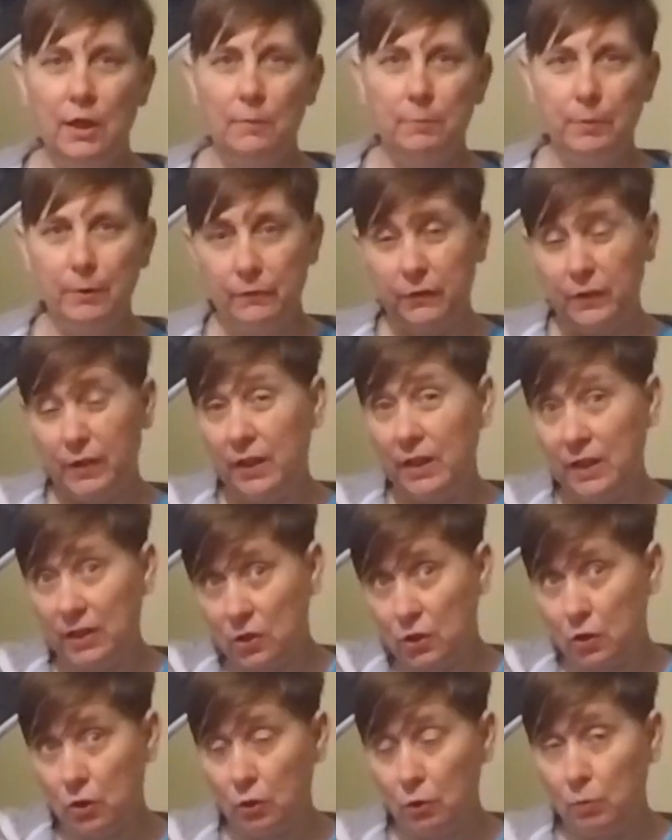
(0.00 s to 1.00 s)
But for the
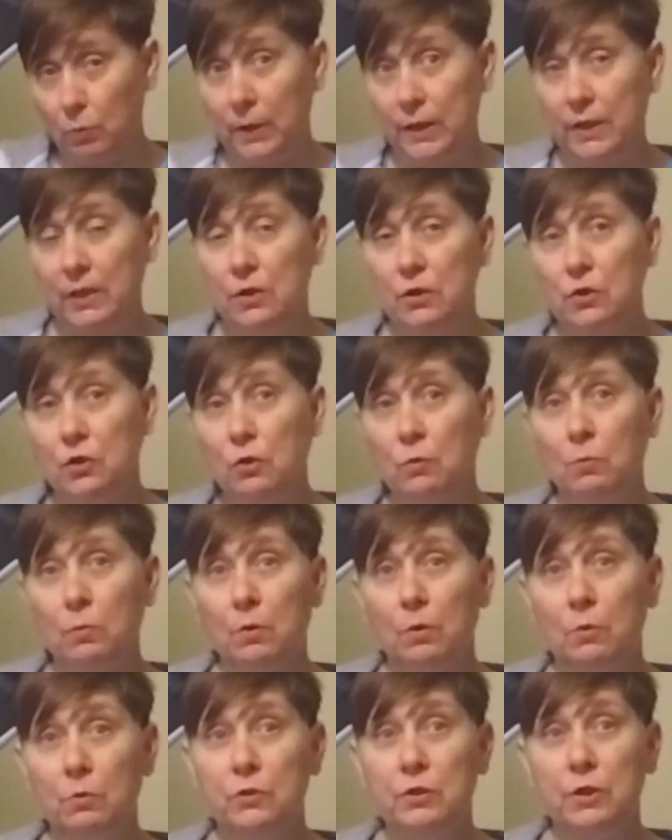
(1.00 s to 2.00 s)
next 2 weeks, you
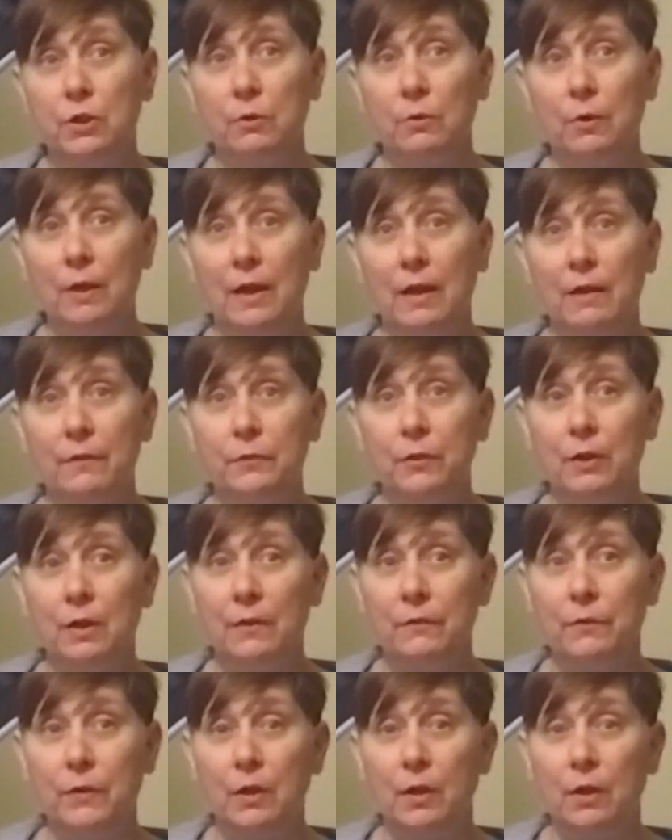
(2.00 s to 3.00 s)
will also have, you'll
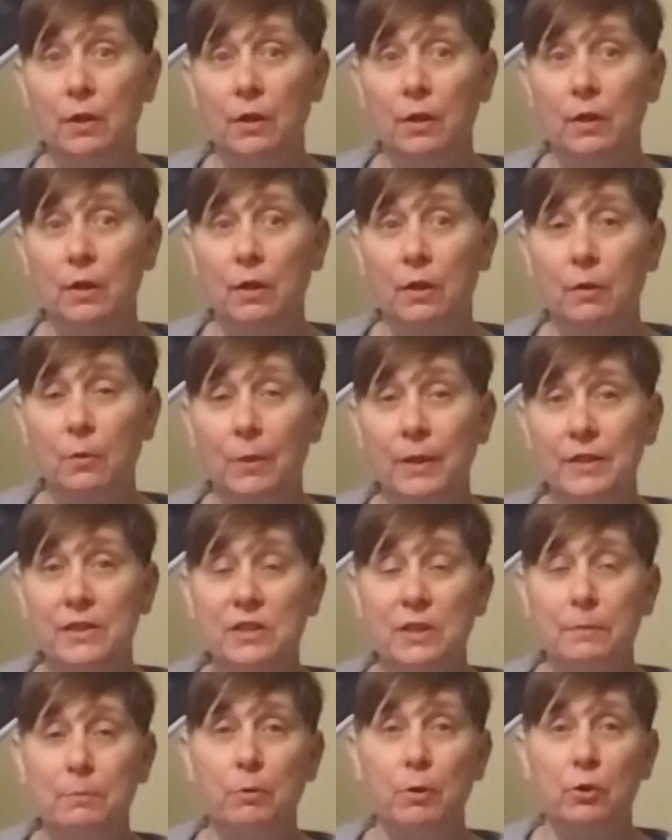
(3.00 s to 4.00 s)
have a
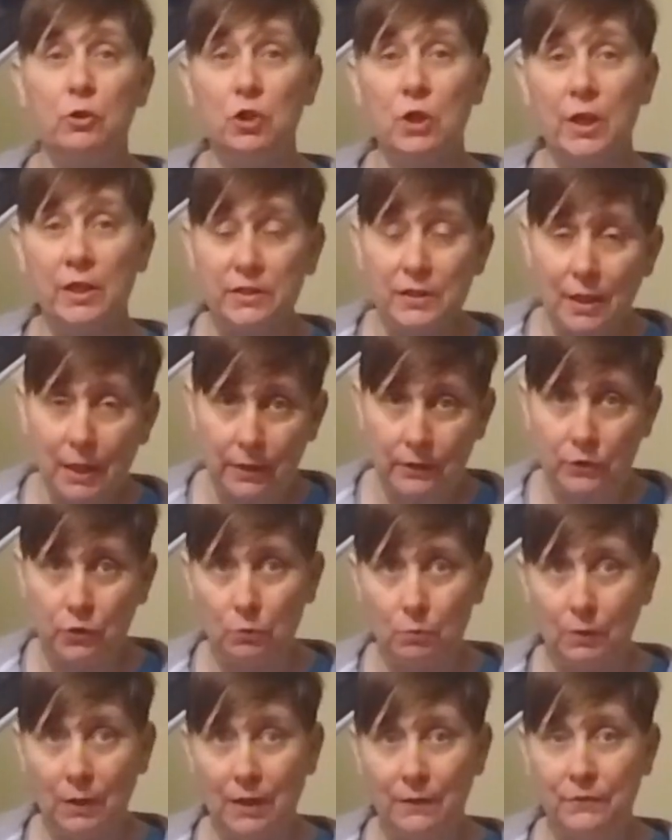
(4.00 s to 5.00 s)
Wednesday project and
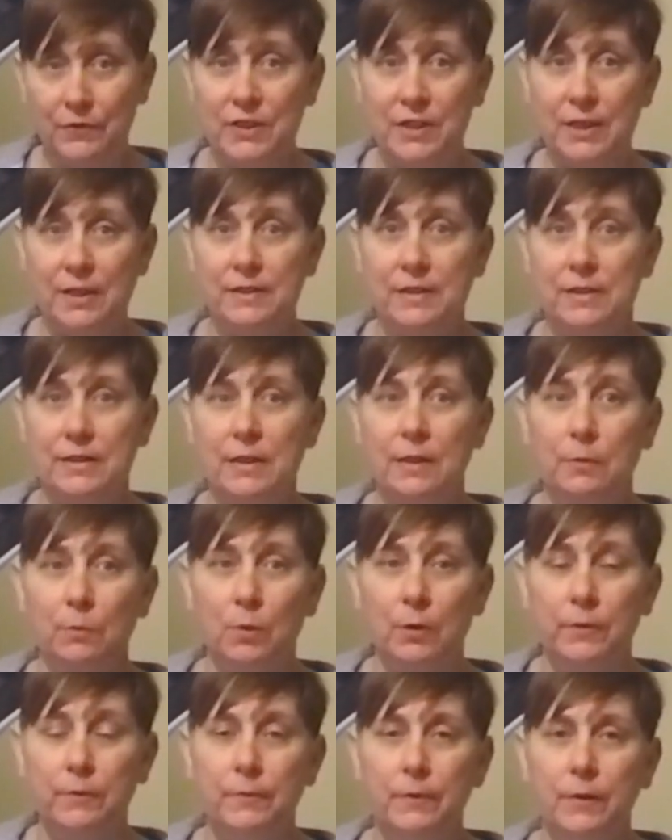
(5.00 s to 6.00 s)
you will have a Saturday
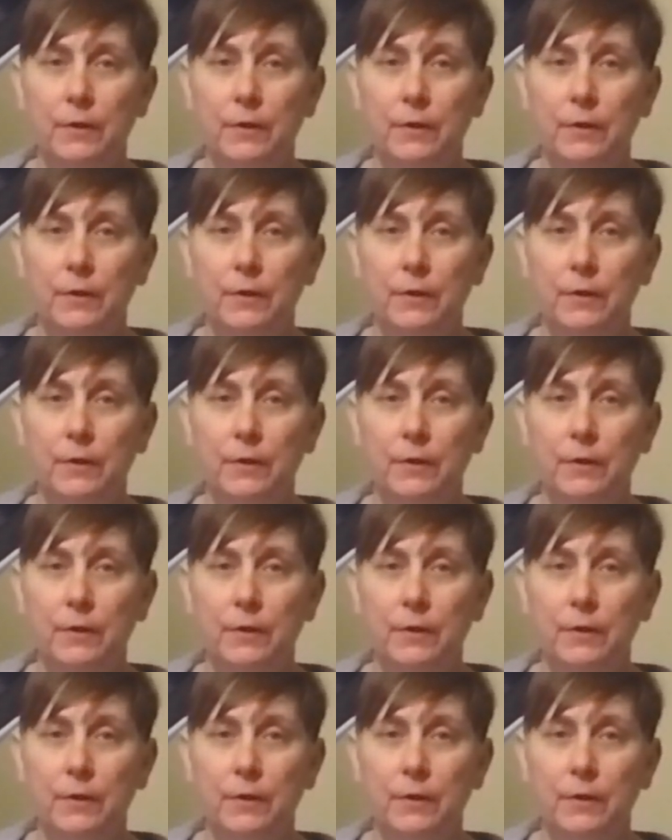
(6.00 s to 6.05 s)
one.